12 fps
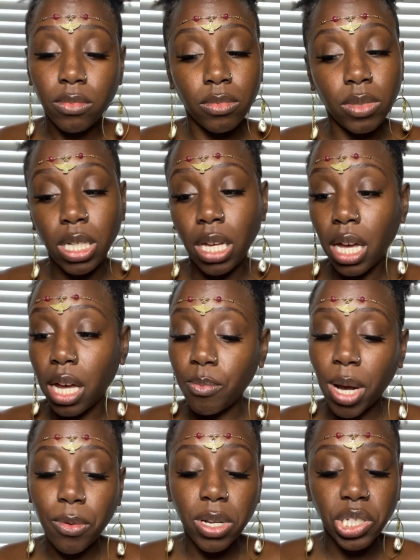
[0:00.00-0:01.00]
Yeah, you
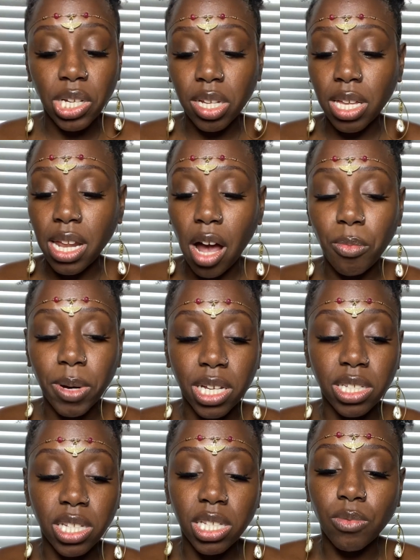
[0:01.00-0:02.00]
might want to check that out,
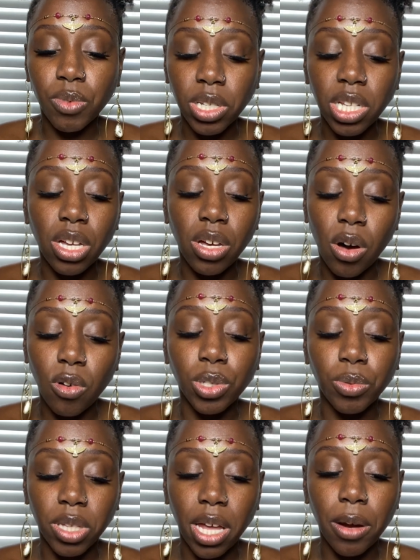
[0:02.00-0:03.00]
because this really goes
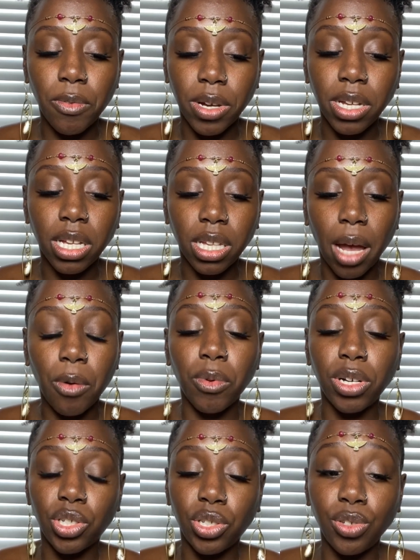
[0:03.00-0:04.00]
with that reading. Like,
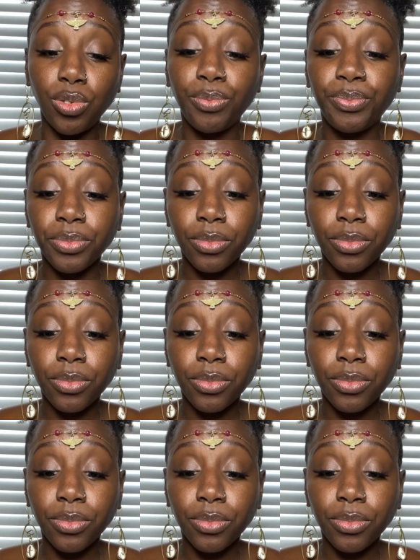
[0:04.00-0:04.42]
once you